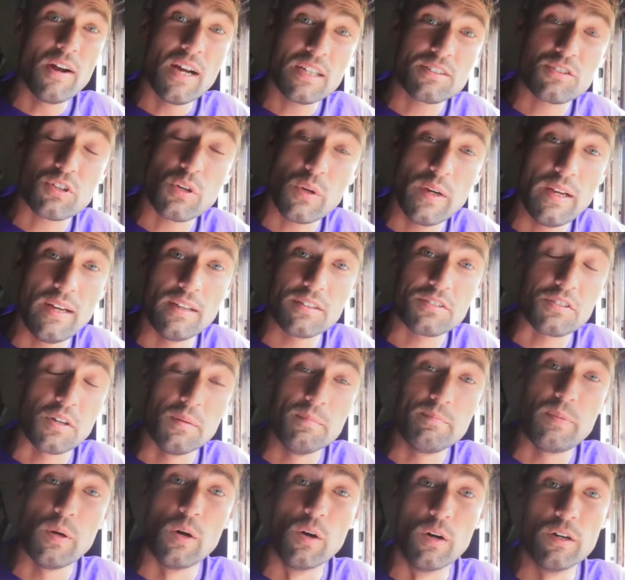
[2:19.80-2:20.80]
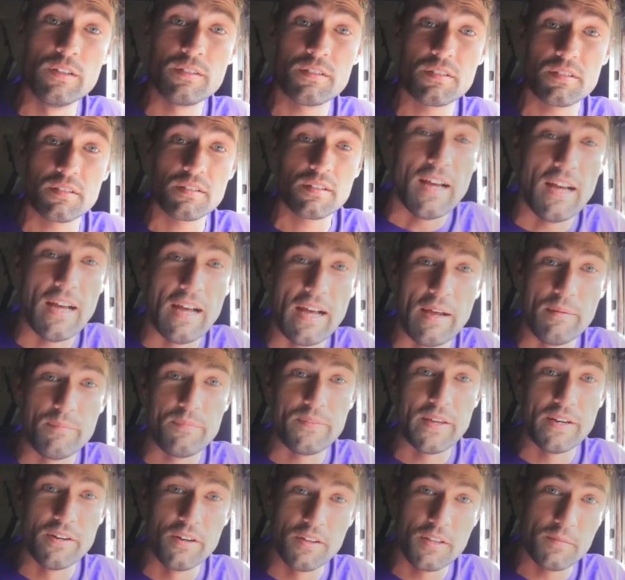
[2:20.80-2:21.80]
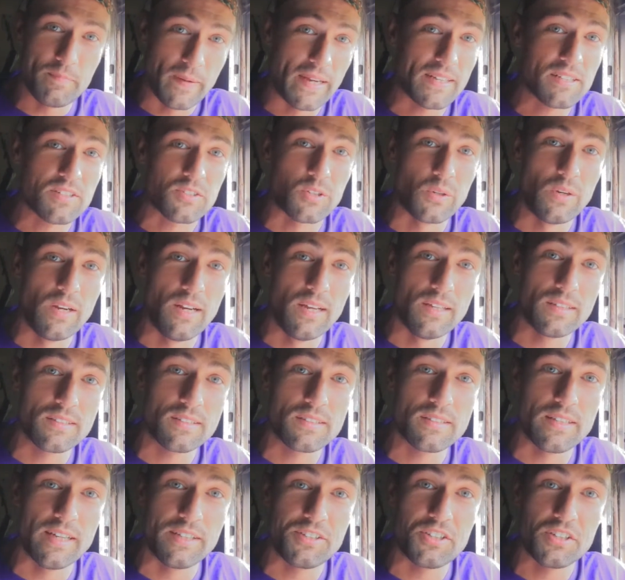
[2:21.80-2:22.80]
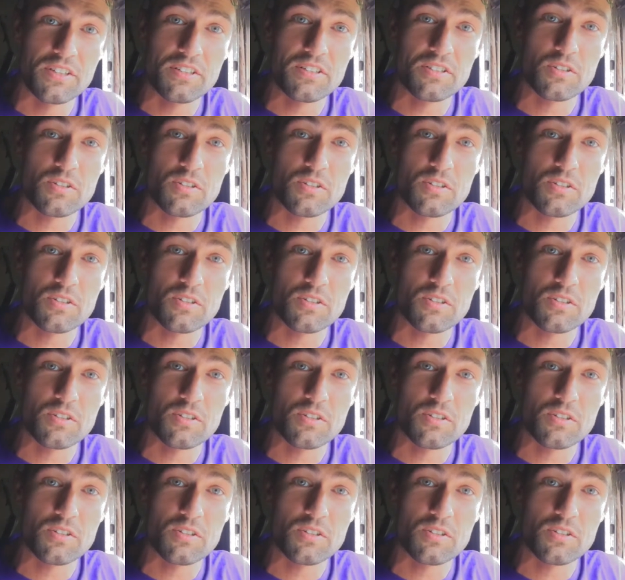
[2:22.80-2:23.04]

are toilets on board. They're not the best toilets, they're just